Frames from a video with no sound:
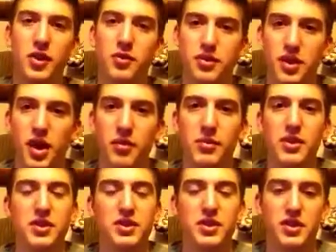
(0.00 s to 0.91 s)

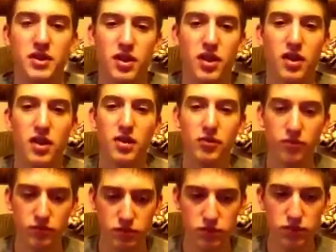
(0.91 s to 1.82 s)
zombies and
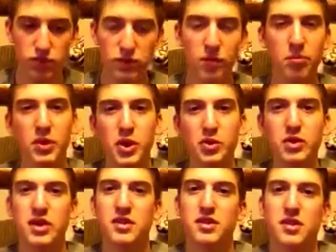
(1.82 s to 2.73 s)

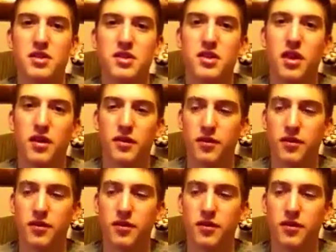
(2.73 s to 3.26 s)
mutants and stuff.